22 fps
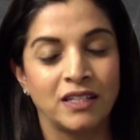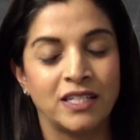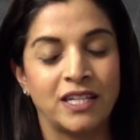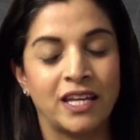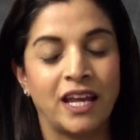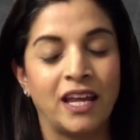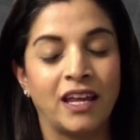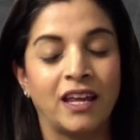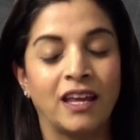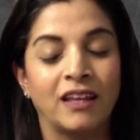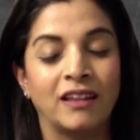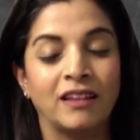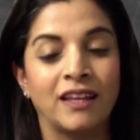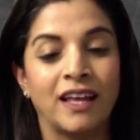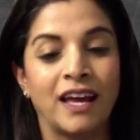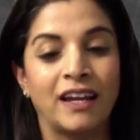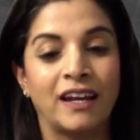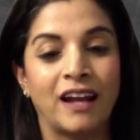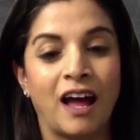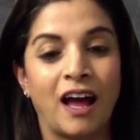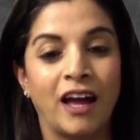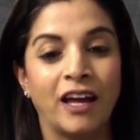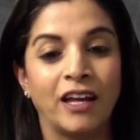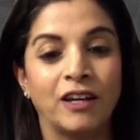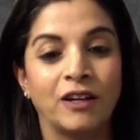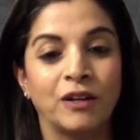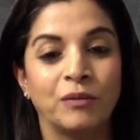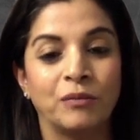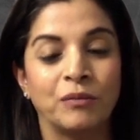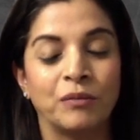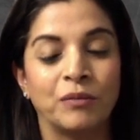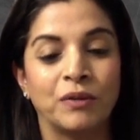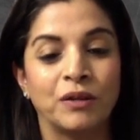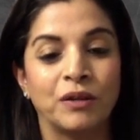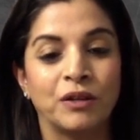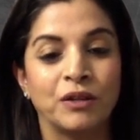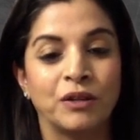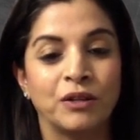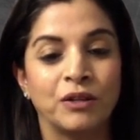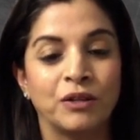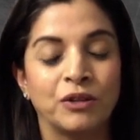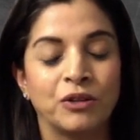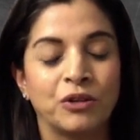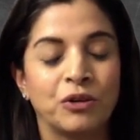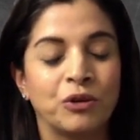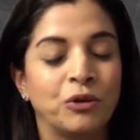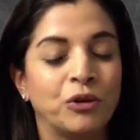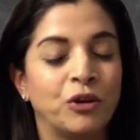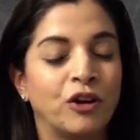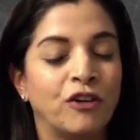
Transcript: Take in that item through